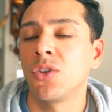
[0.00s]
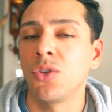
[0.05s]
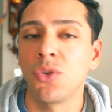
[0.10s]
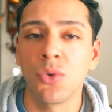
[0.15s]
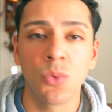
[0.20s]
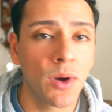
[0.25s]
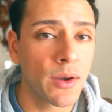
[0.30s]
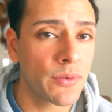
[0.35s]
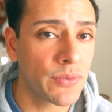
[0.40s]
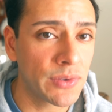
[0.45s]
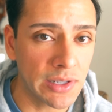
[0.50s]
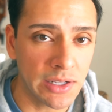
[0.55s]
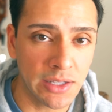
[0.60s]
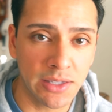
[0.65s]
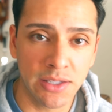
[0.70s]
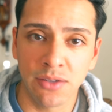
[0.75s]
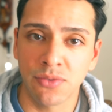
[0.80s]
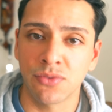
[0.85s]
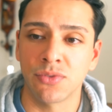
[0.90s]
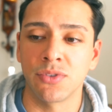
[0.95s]
do I feel a
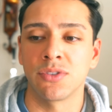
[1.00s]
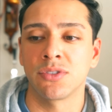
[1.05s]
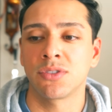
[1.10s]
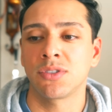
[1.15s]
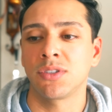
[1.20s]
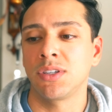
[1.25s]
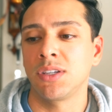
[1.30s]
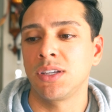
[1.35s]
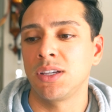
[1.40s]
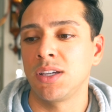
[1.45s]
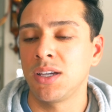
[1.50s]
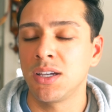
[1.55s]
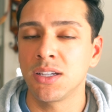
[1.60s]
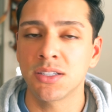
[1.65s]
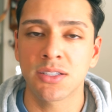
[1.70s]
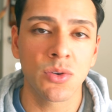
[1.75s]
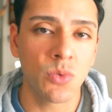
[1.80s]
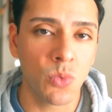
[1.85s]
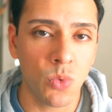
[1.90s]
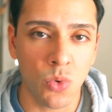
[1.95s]
difference?
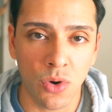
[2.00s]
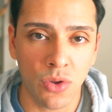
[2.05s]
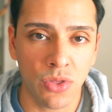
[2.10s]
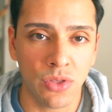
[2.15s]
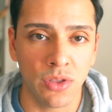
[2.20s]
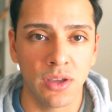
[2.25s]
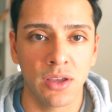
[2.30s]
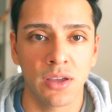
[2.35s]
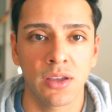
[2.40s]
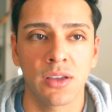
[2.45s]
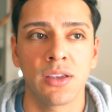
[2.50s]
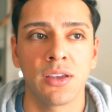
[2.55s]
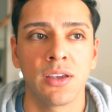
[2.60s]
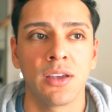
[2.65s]
Is it worth it?